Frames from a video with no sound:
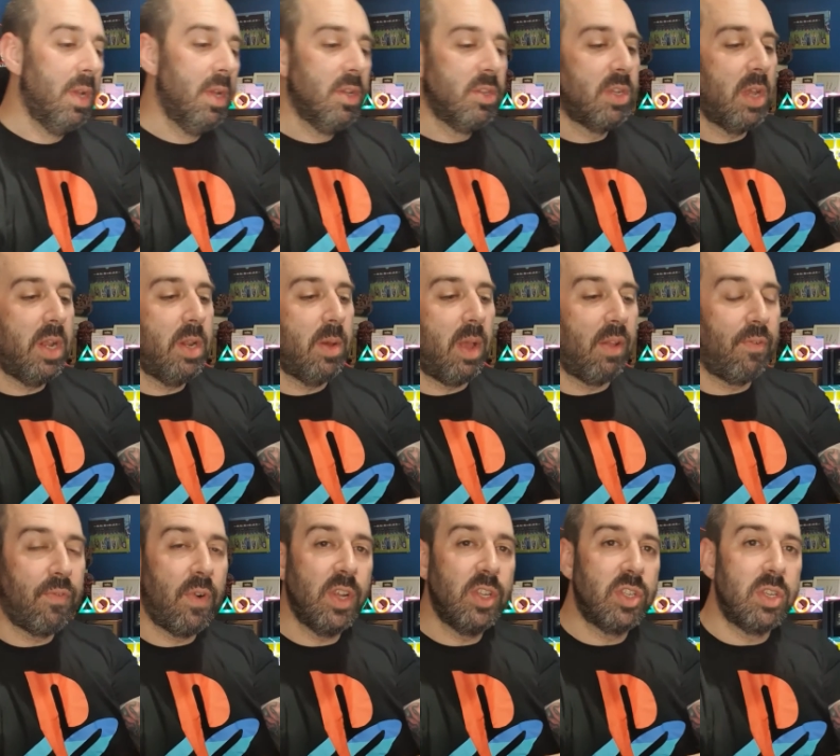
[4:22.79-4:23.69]
So, anyway, it's
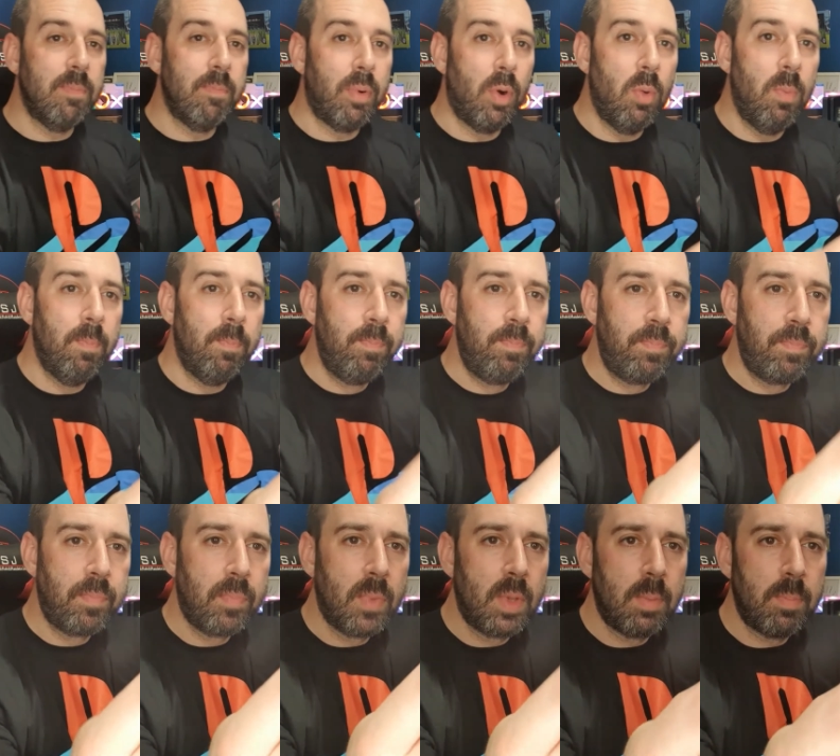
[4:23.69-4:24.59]
very simple.
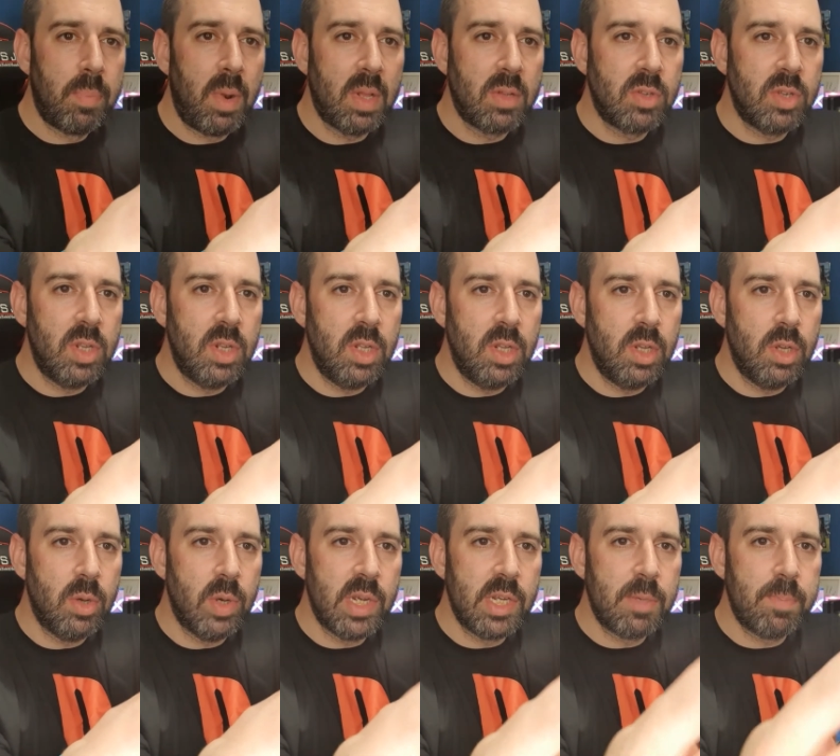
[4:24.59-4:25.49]
Plugs in the
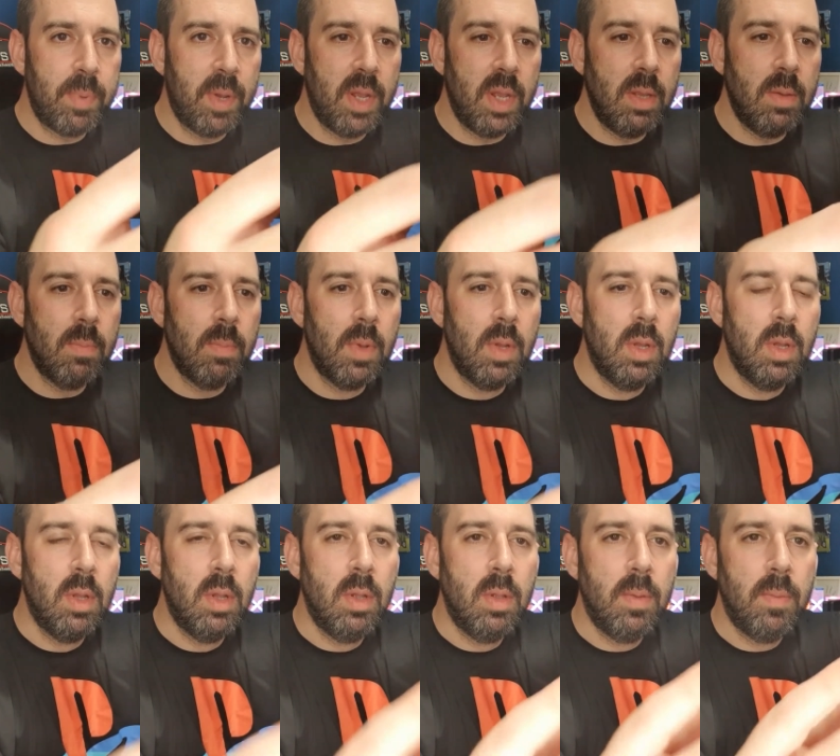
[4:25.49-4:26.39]
USB,
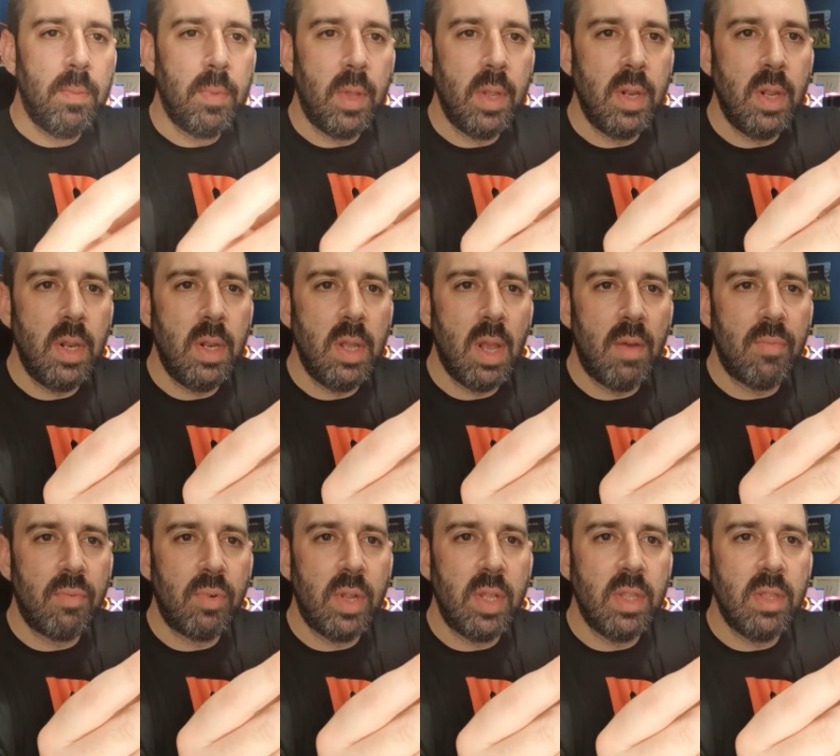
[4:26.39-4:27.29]
and then the
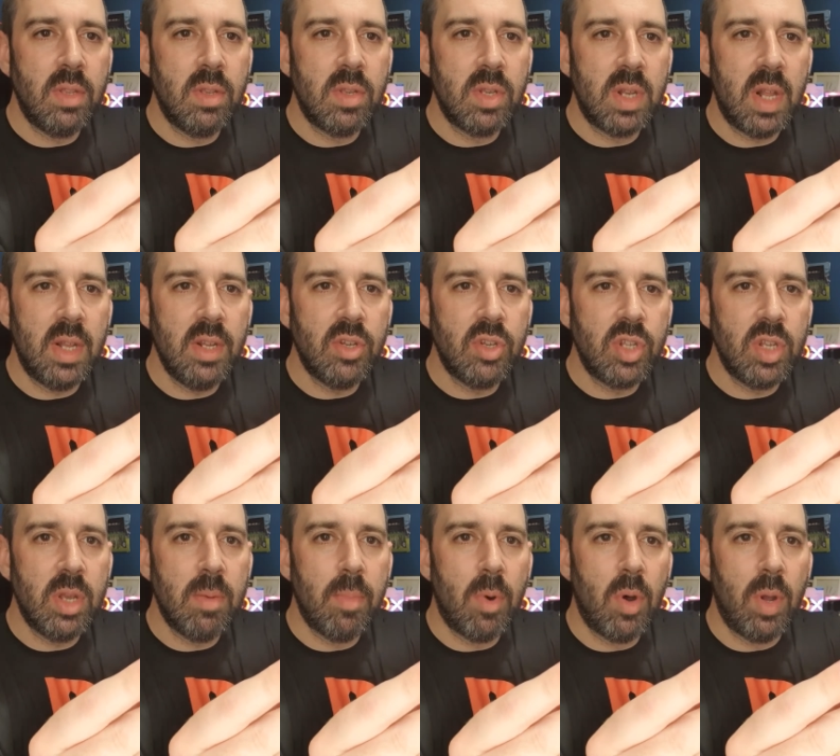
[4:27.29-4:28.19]
other end is an
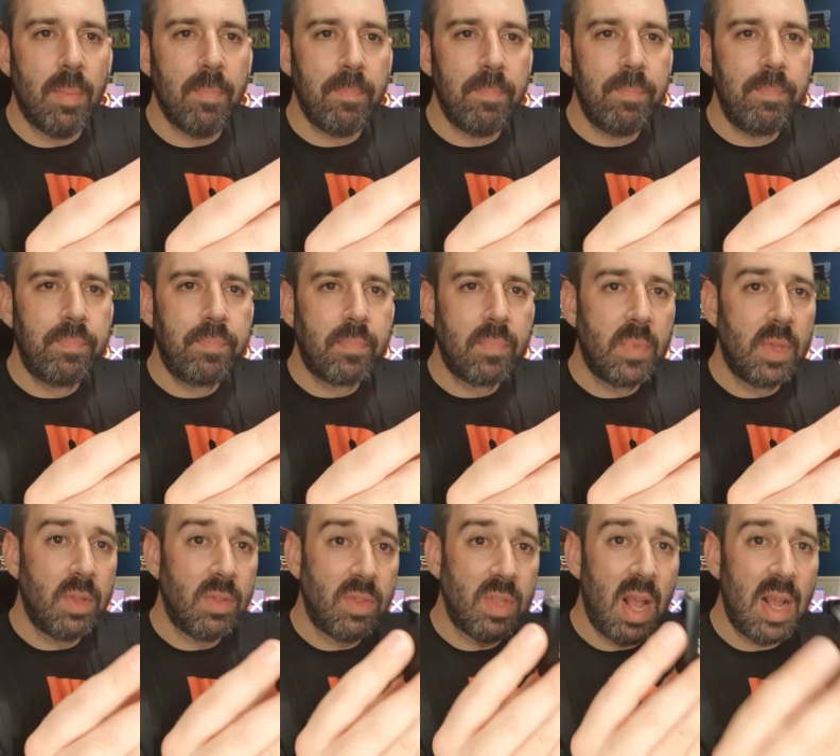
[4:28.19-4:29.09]
HDMI.
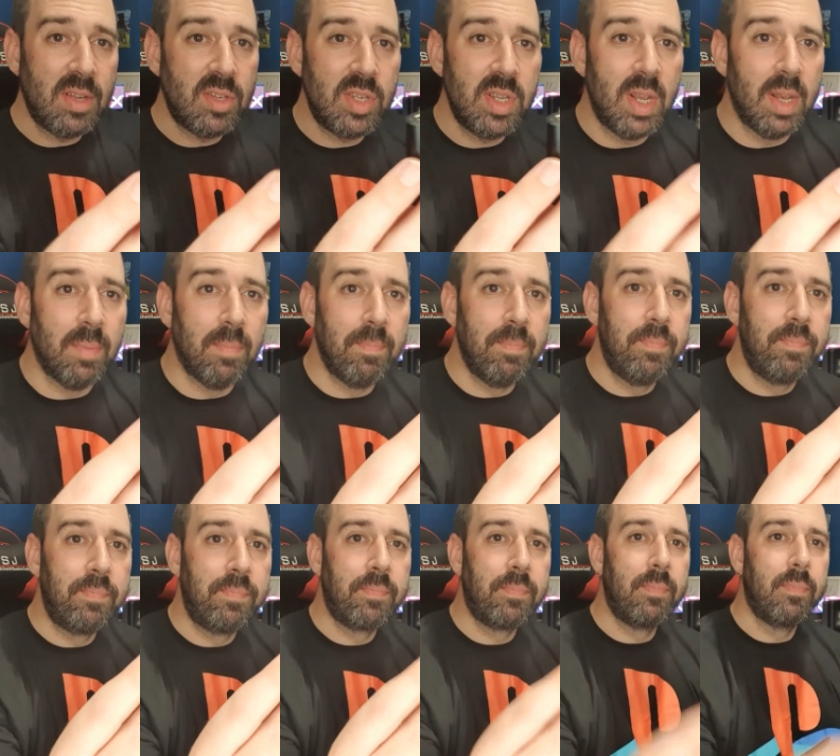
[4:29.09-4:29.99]
That's it.
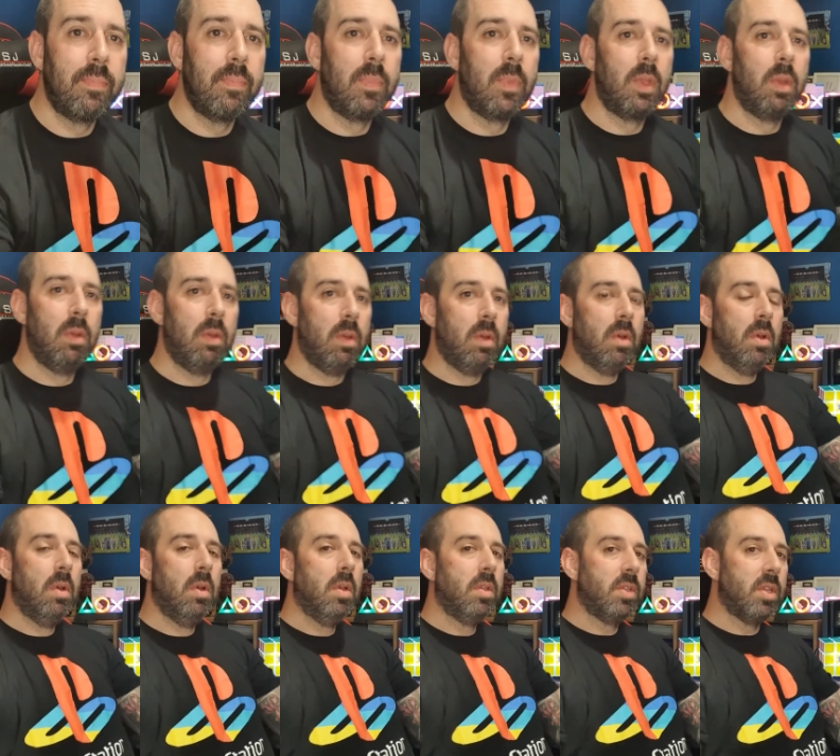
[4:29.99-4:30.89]

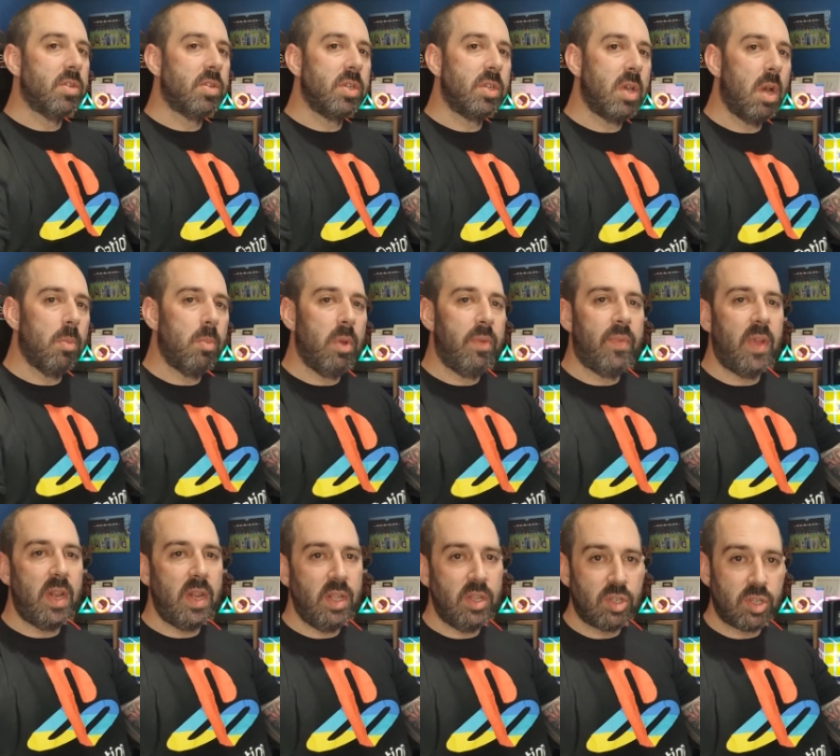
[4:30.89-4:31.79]
Doesn't come with
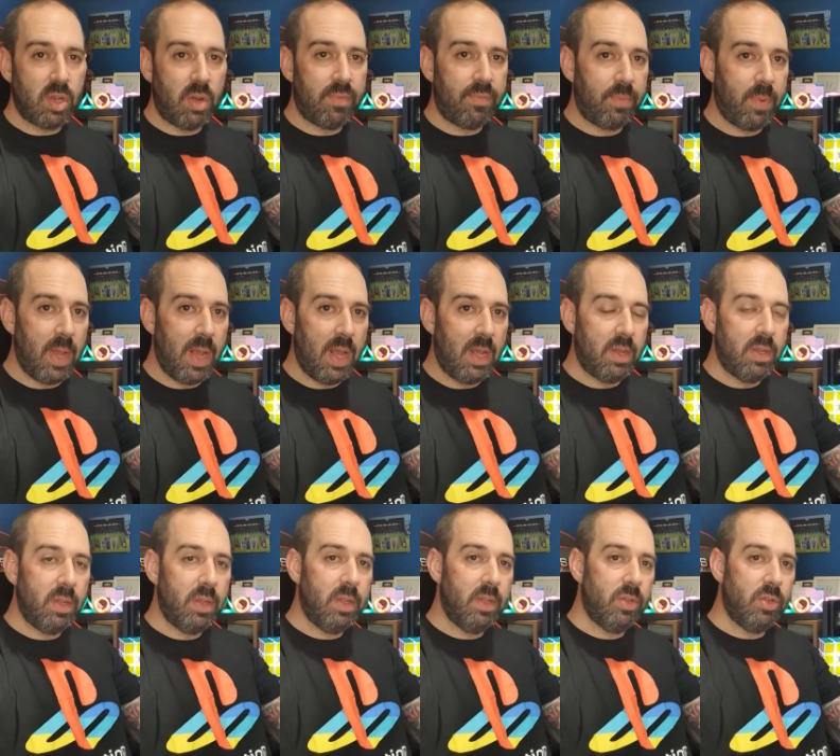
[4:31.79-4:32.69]
any software,
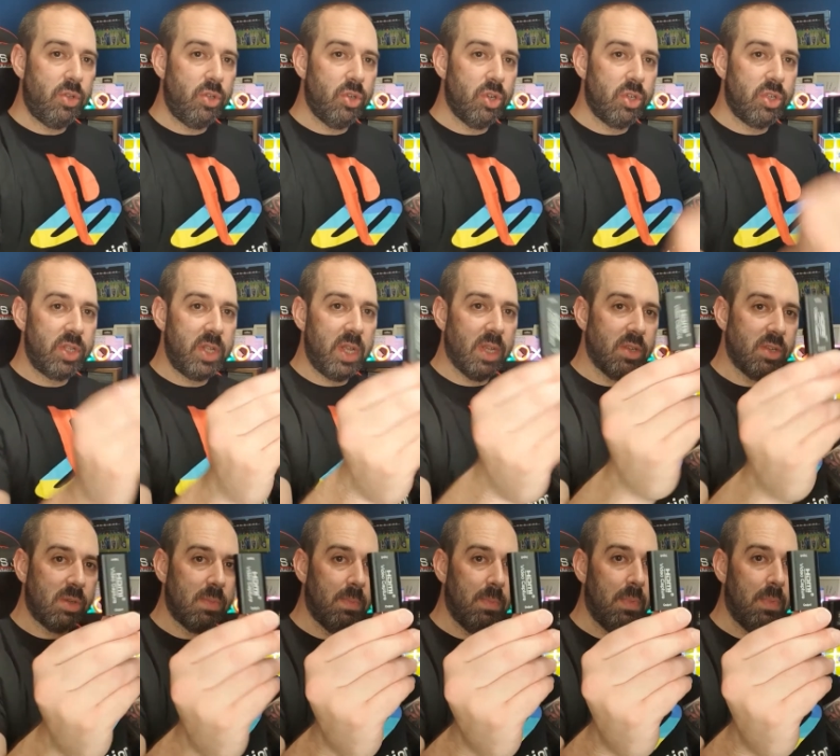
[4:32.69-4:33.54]
just this.